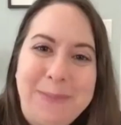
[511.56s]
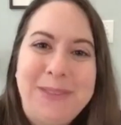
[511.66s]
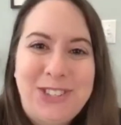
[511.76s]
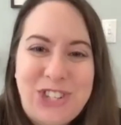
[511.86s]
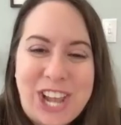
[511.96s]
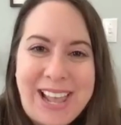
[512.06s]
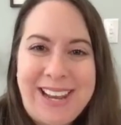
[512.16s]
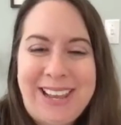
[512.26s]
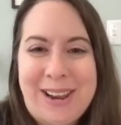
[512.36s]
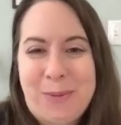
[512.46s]
is Jen,
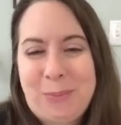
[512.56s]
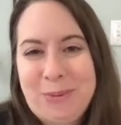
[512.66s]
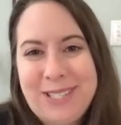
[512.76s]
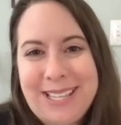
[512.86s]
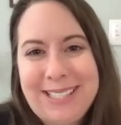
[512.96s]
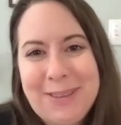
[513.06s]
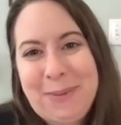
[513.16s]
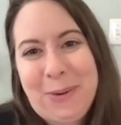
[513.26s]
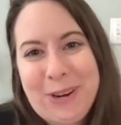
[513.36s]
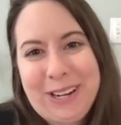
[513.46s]
and I'm representing
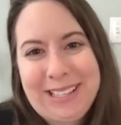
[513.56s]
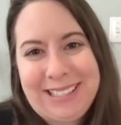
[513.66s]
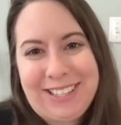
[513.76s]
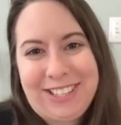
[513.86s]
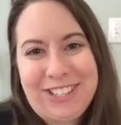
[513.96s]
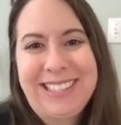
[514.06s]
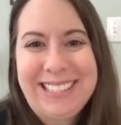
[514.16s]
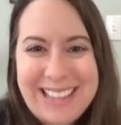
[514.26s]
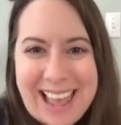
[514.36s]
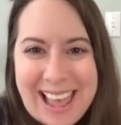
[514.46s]
my organization
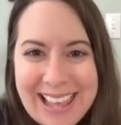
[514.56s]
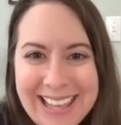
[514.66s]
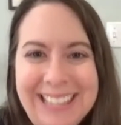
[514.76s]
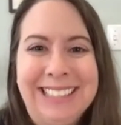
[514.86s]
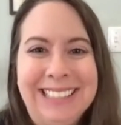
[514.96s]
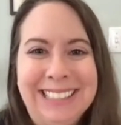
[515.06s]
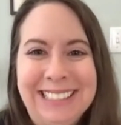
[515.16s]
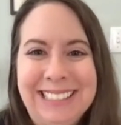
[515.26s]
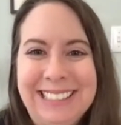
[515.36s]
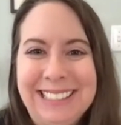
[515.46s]
today.
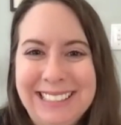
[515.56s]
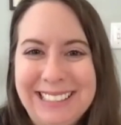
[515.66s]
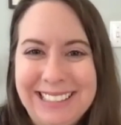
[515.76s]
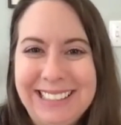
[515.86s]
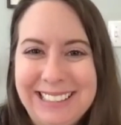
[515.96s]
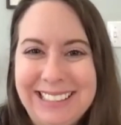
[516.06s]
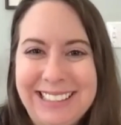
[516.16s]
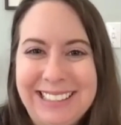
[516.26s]
Hey, thanks for